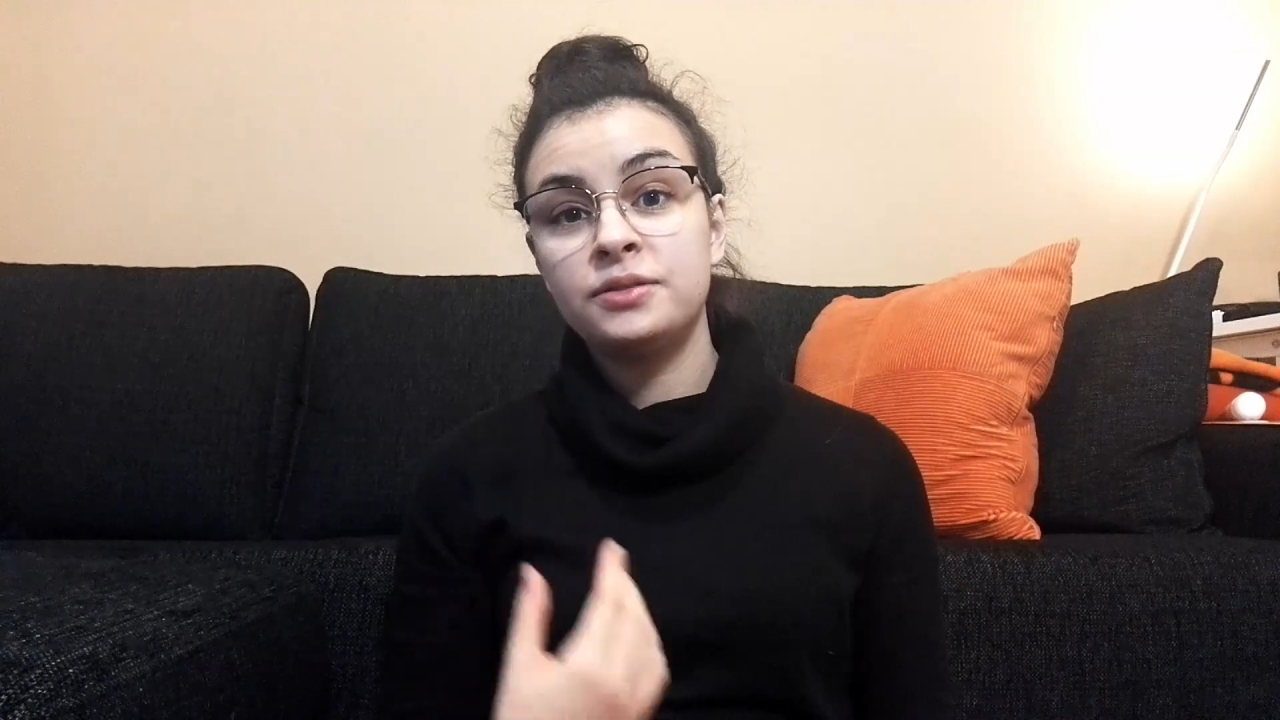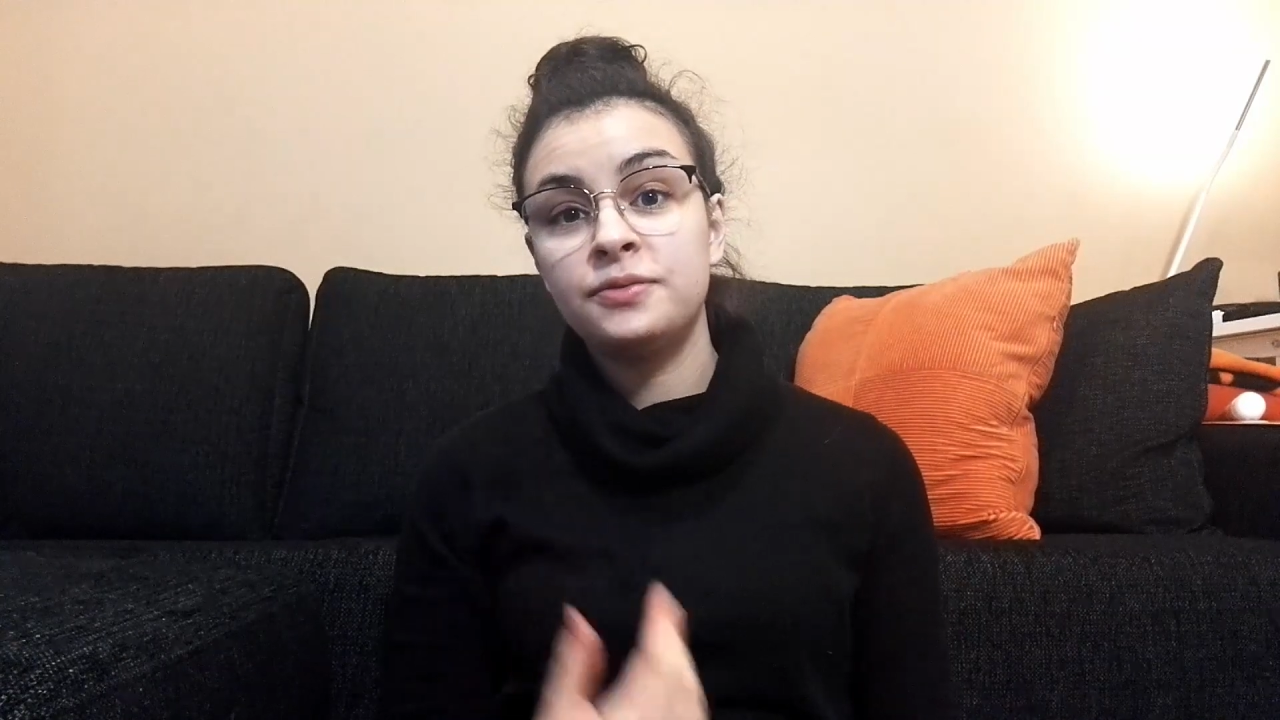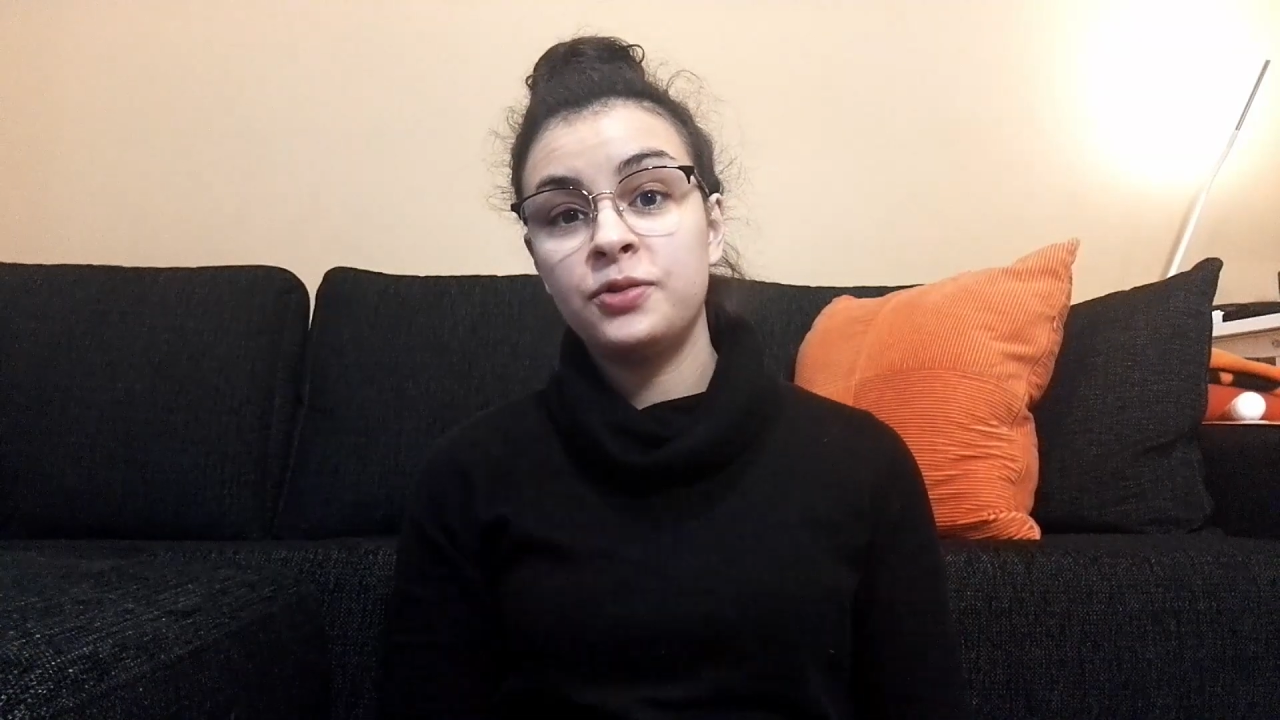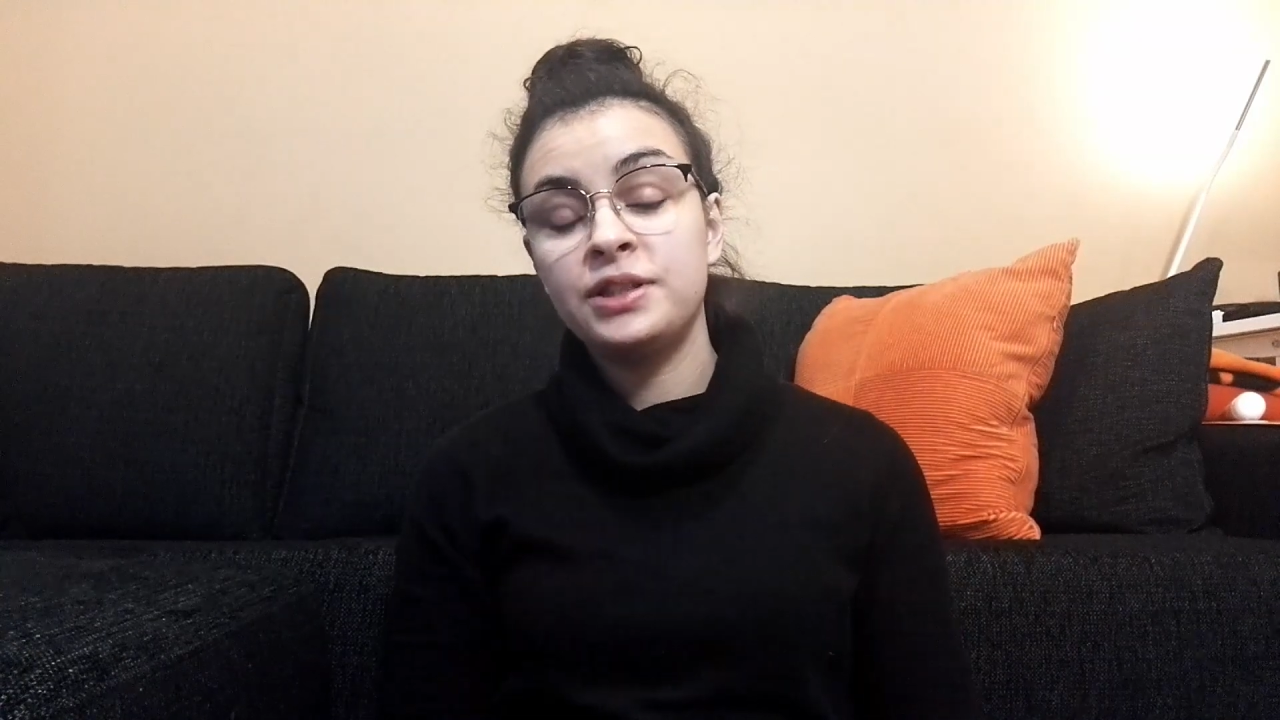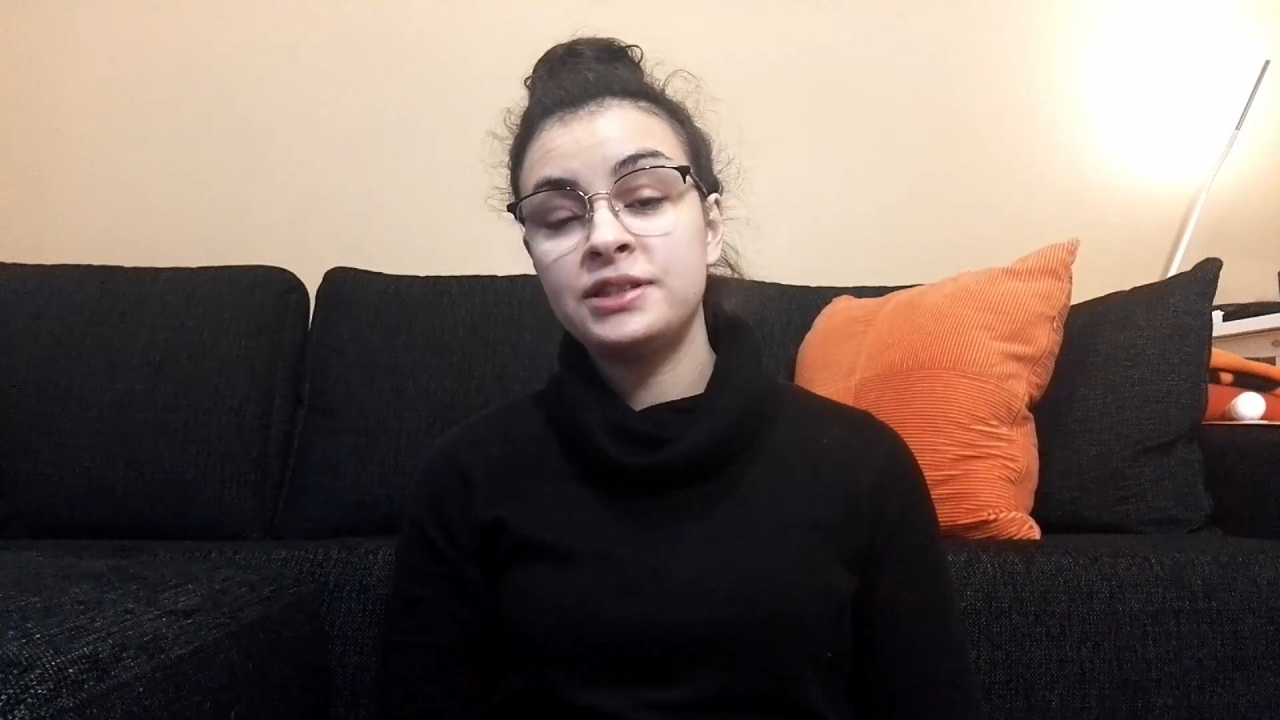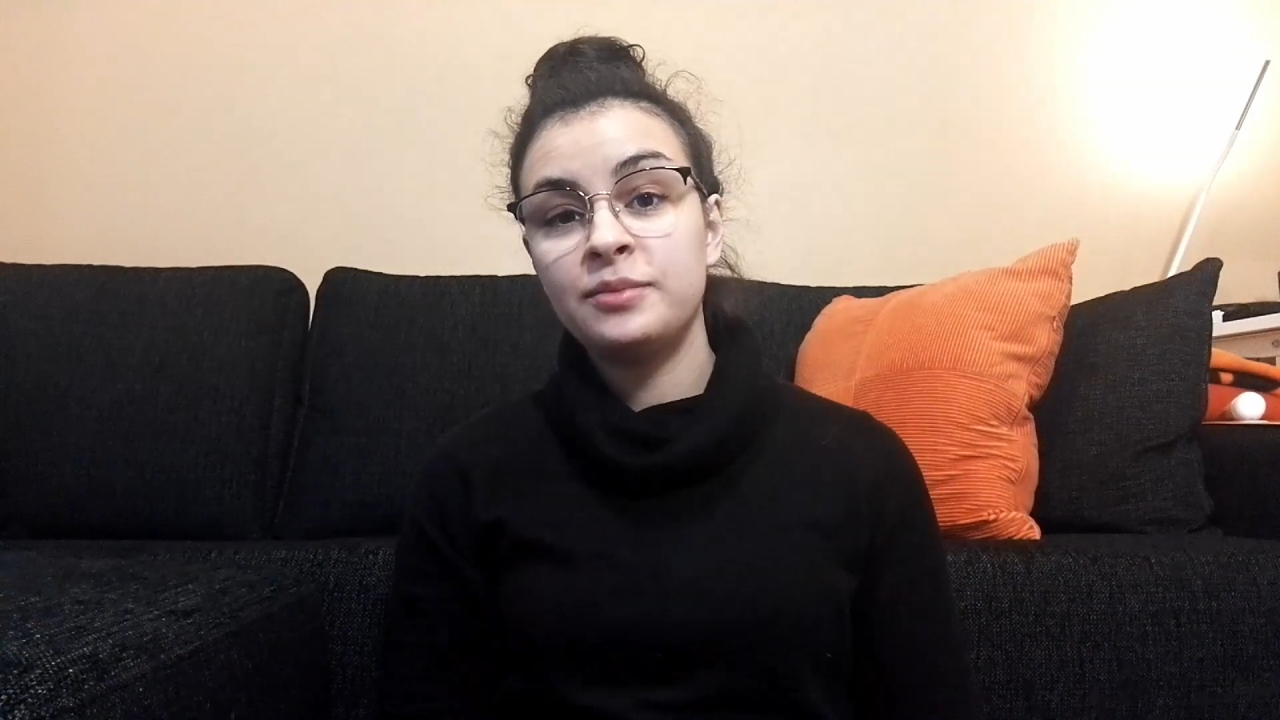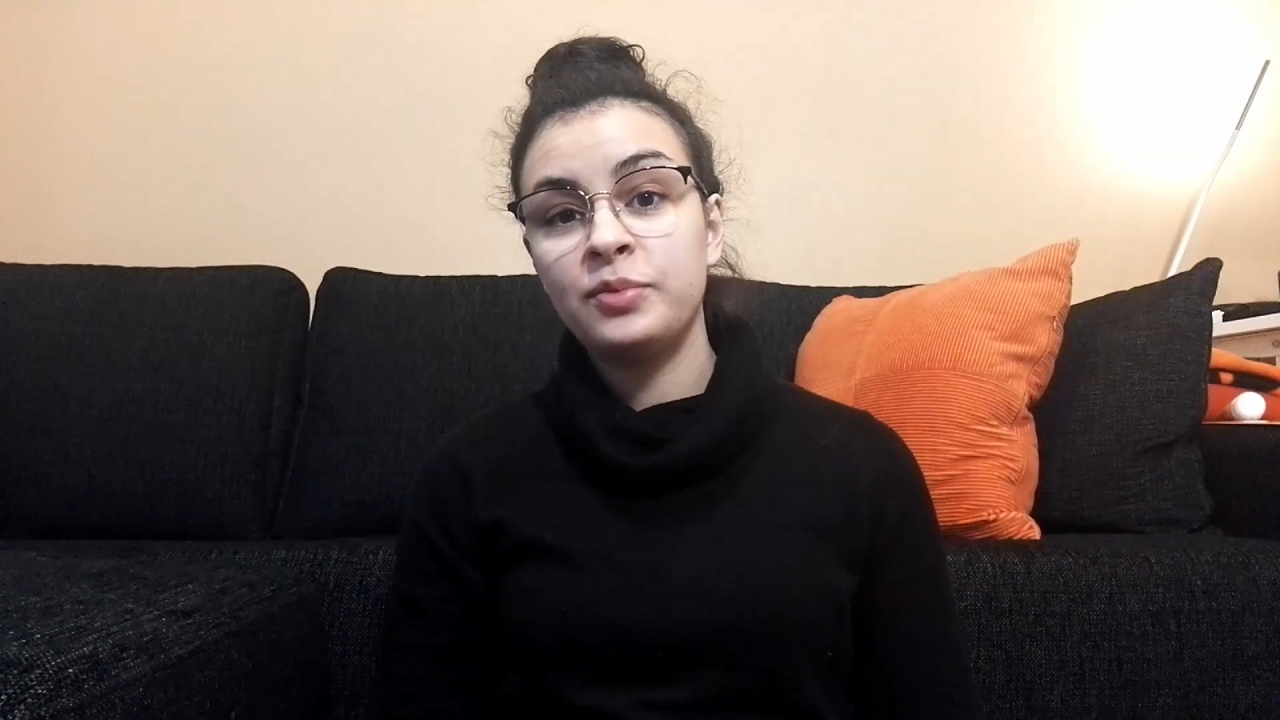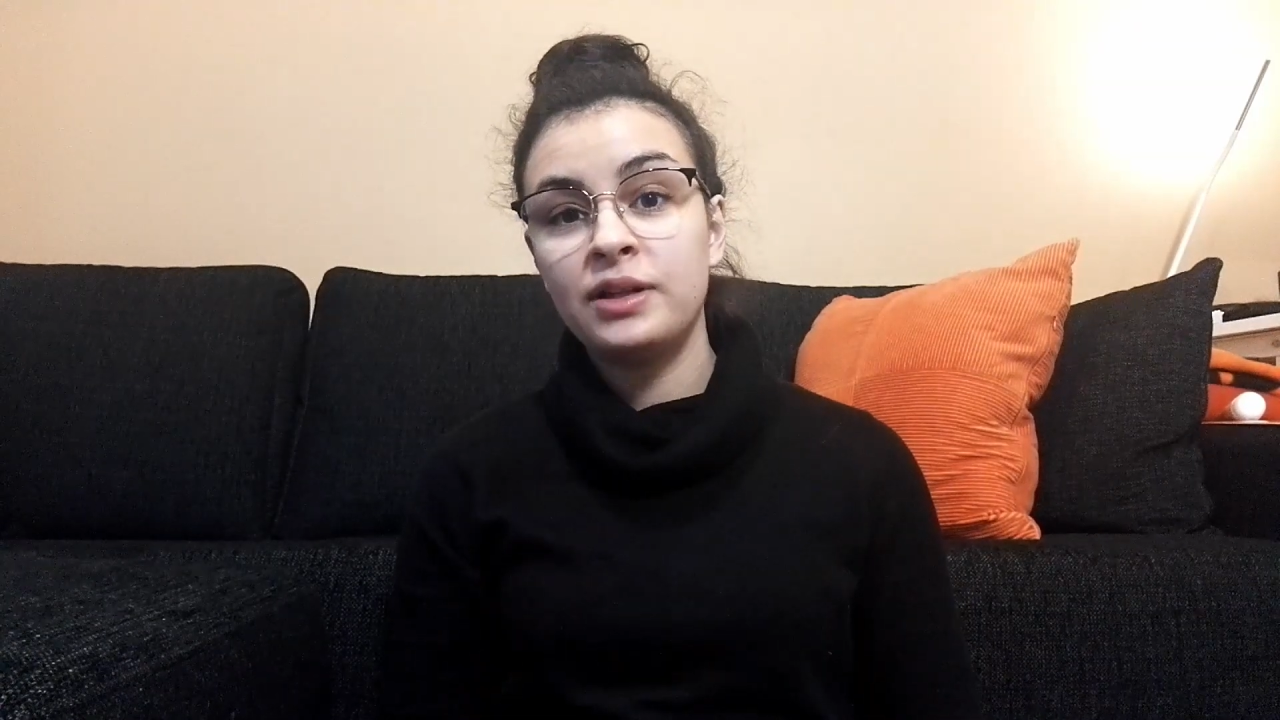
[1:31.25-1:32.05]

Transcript: for example,